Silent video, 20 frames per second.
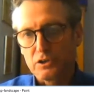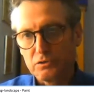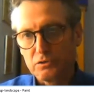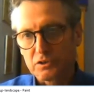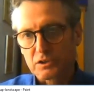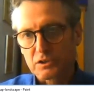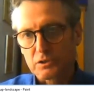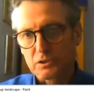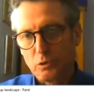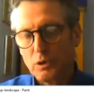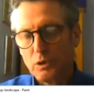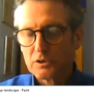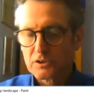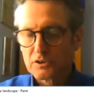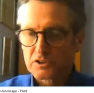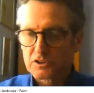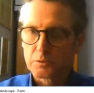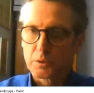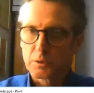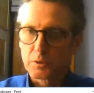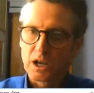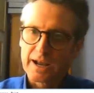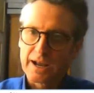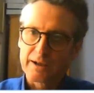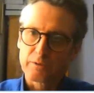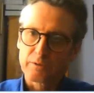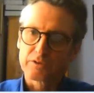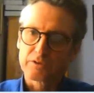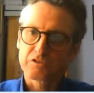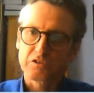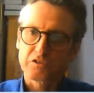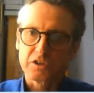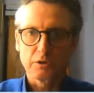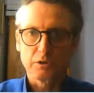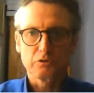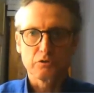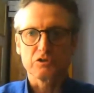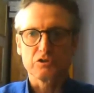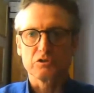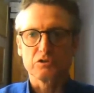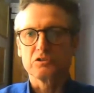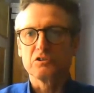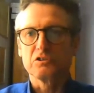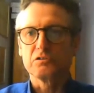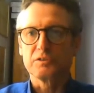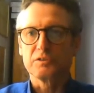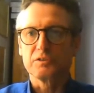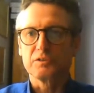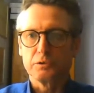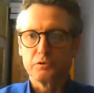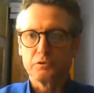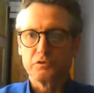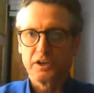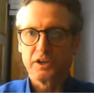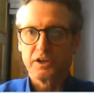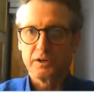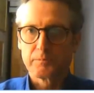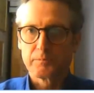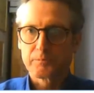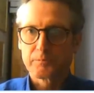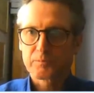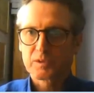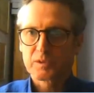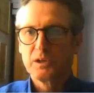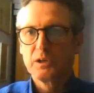cuticle to allow the CO2 to diffuse in.